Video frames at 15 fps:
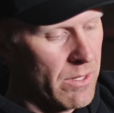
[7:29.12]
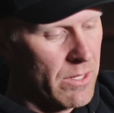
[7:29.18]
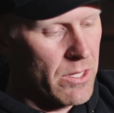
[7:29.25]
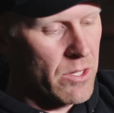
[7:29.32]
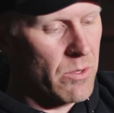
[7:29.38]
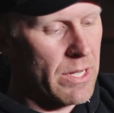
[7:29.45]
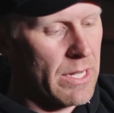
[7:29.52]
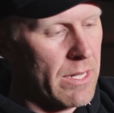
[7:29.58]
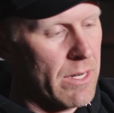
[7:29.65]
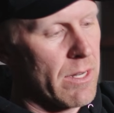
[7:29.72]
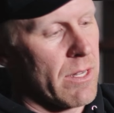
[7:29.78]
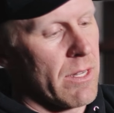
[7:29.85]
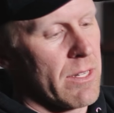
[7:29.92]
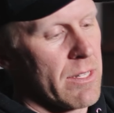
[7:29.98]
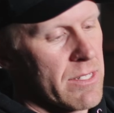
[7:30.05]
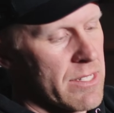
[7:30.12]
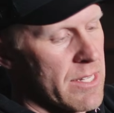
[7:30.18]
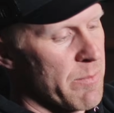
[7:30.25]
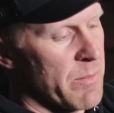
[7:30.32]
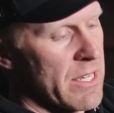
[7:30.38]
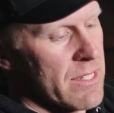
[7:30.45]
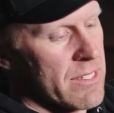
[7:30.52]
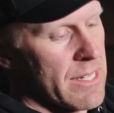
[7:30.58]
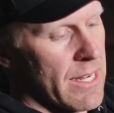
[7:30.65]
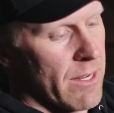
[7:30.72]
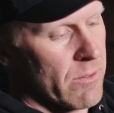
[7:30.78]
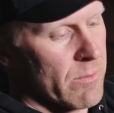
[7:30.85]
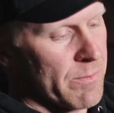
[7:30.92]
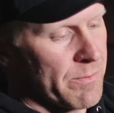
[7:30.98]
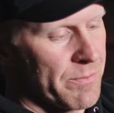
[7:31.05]
you can zip this
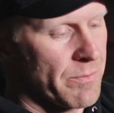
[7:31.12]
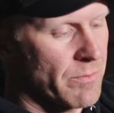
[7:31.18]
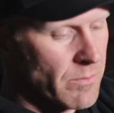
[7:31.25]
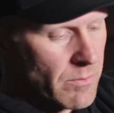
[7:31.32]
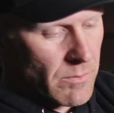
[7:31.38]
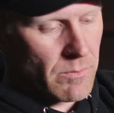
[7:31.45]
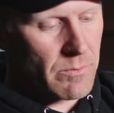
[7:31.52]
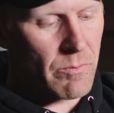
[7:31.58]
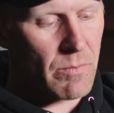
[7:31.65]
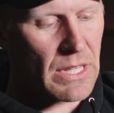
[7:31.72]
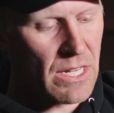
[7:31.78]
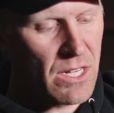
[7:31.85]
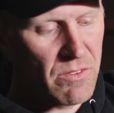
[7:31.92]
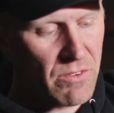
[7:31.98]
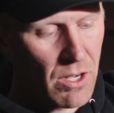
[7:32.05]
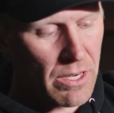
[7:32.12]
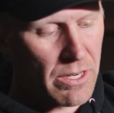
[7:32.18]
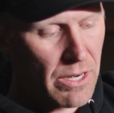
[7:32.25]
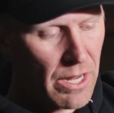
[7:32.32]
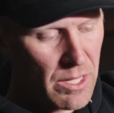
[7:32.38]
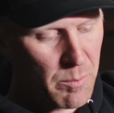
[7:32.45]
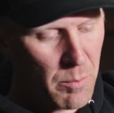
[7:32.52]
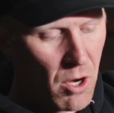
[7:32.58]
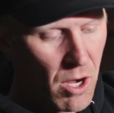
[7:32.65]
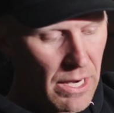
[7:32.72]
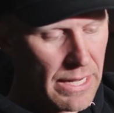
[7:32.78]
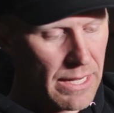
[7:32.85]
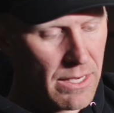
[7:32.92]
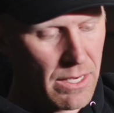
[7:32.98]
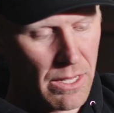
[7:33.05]
down. You've got another
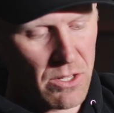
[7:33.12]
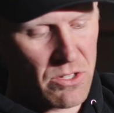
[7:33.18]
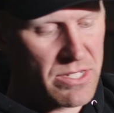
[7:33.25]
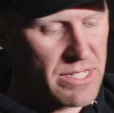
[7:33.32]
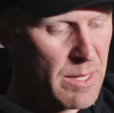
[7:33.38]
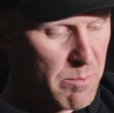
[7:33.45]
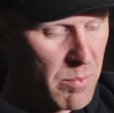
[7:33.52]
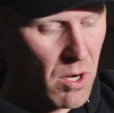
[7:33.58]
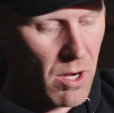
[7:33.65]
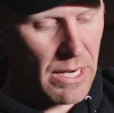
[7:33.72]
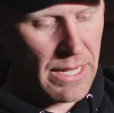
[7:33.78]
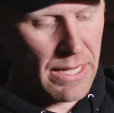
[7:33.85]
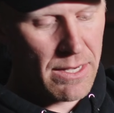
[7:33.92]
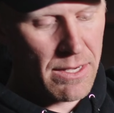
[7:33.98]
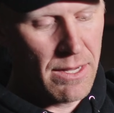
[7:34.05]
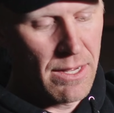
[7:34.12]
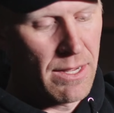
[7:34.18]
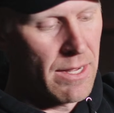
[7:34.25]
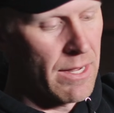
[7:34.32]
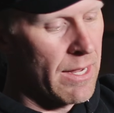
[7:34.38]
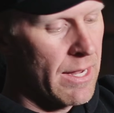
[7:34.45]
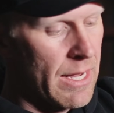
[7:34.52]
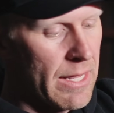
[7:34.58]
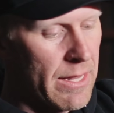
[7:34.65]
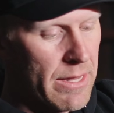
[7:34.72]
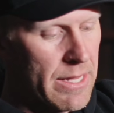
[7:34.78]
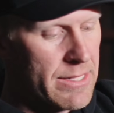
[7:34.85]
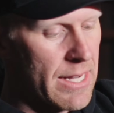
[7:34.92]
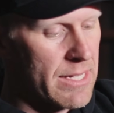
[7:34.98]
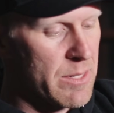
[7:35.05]
pocket, another zip pocket.
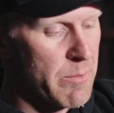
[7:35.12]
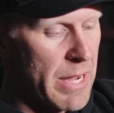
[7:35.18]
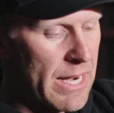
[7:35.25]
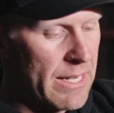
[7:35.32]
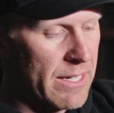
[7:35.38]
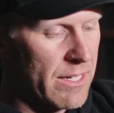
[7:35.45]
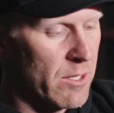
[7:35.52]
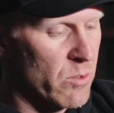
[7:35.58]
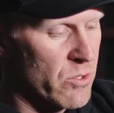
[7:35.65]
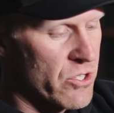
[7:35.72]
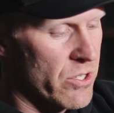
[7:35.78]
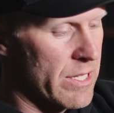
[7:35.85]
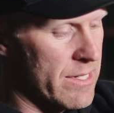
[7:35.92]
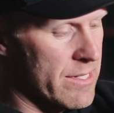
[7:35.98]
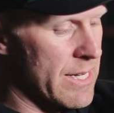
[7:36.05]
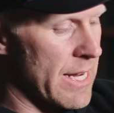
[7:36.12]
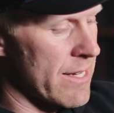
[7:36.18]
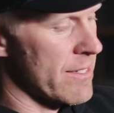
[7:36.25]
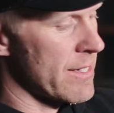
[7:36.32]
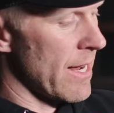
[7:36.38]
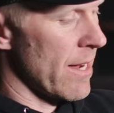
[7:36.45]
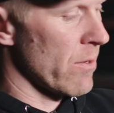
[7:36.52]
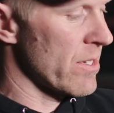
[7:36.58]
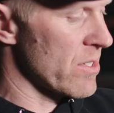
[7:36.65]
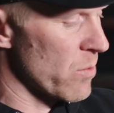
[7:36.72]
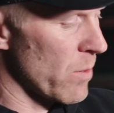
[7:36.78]
This has a magnet closure that stays down as